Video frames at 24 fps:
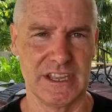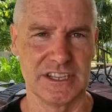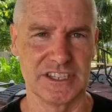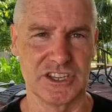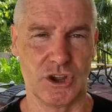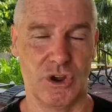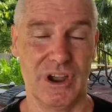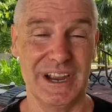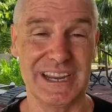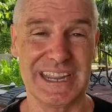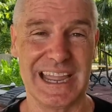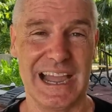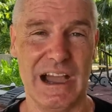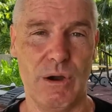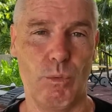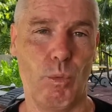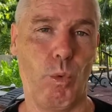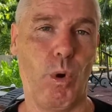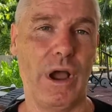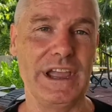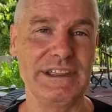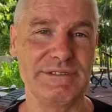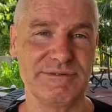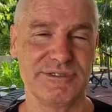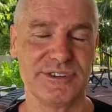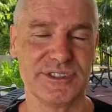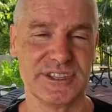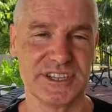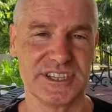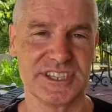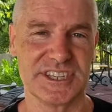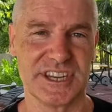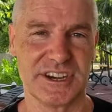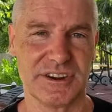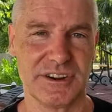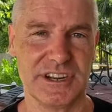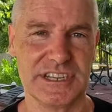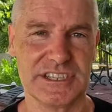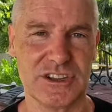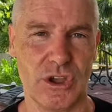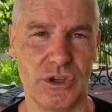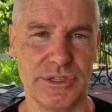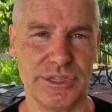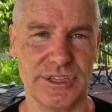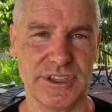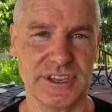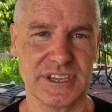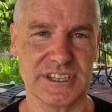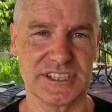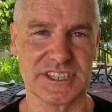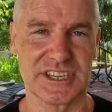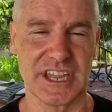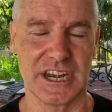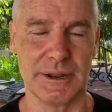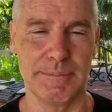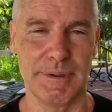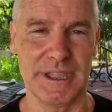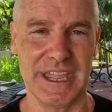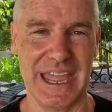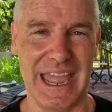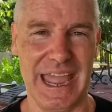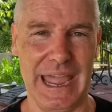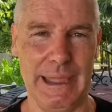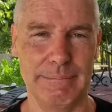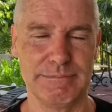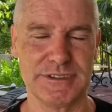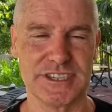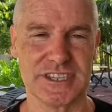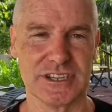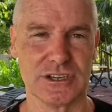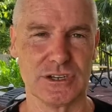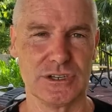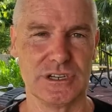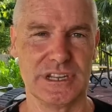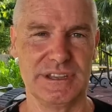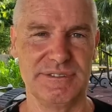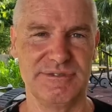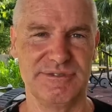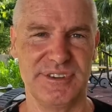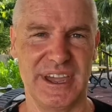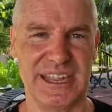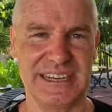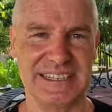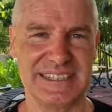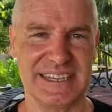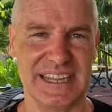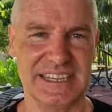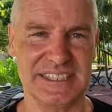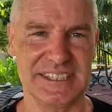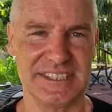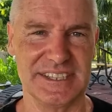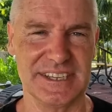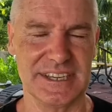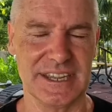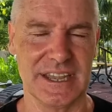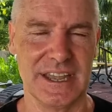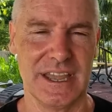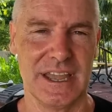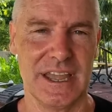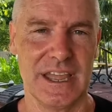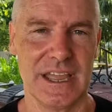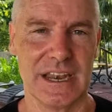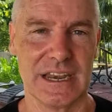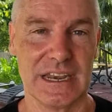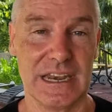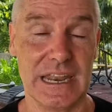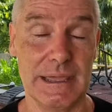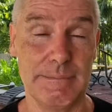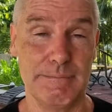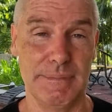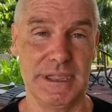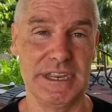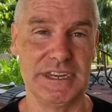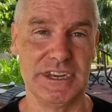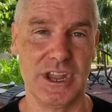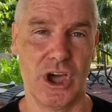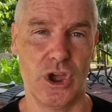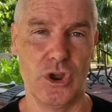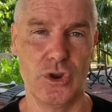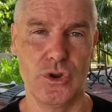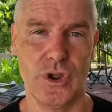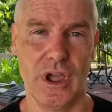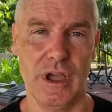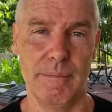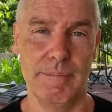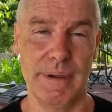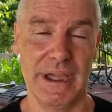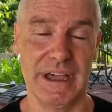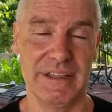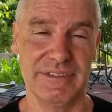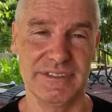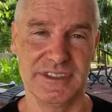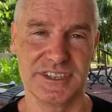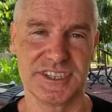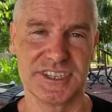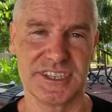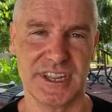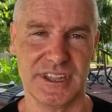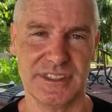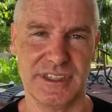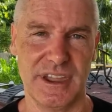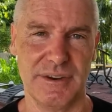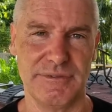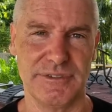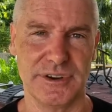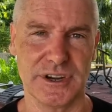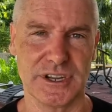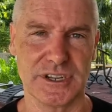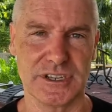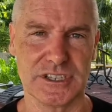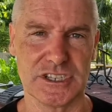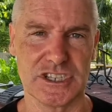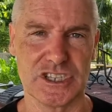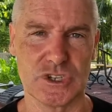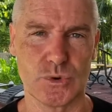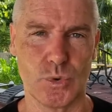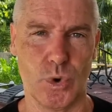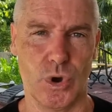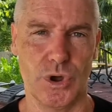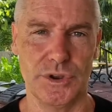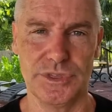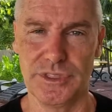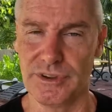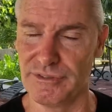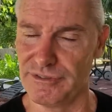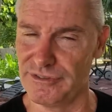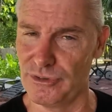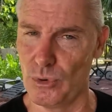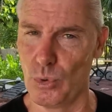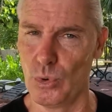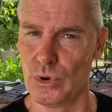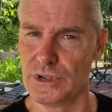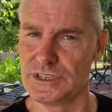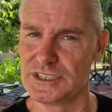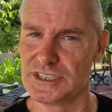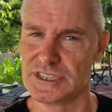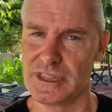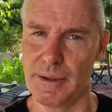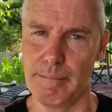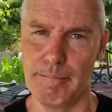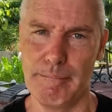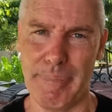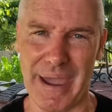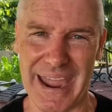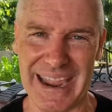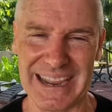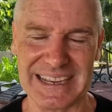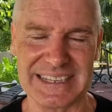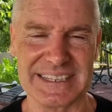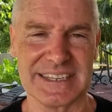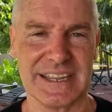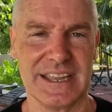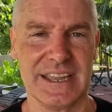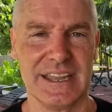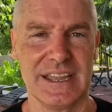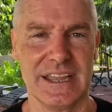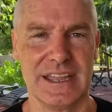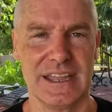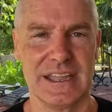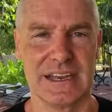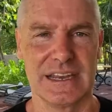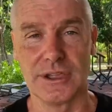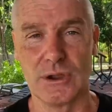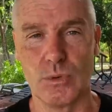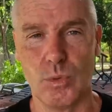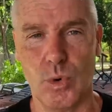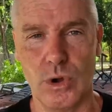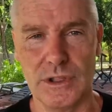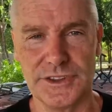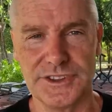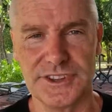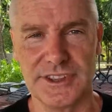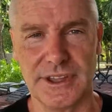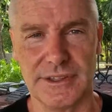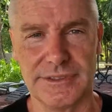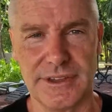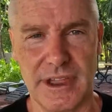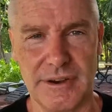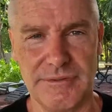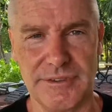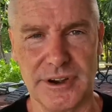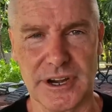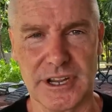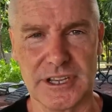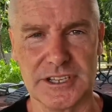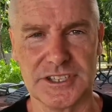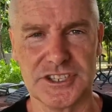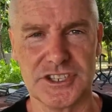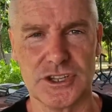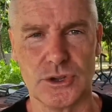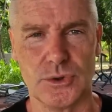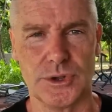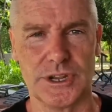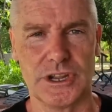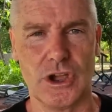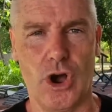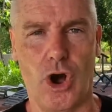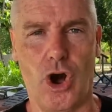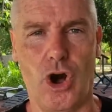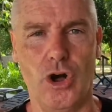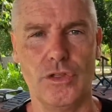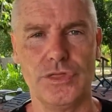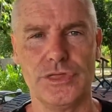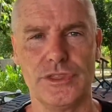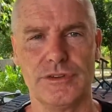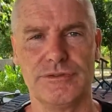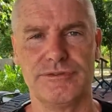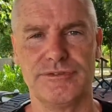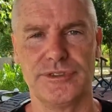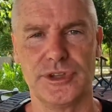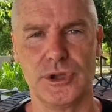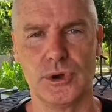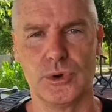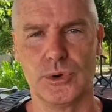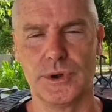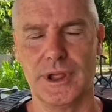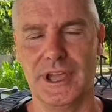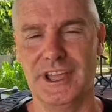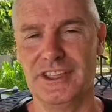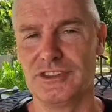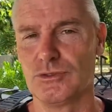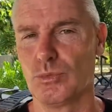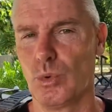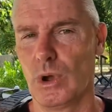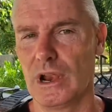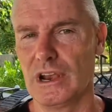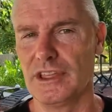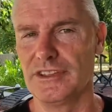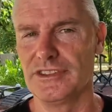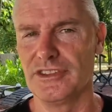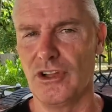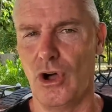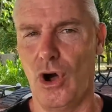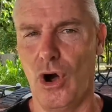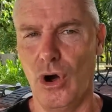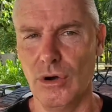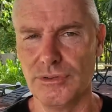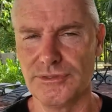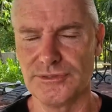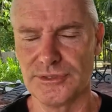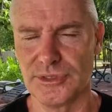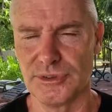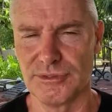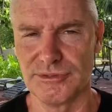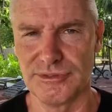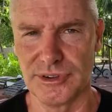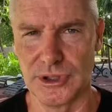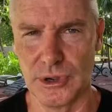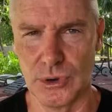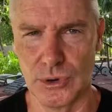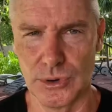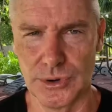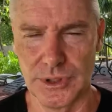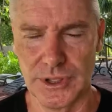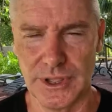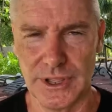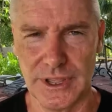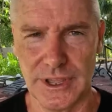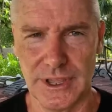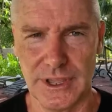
So I can't wait for the series. I think it's going to be absolutely fantastic. Let me know about the South African squad, the forwards, the backs. I think what South Africa is doing on the field as well as off the field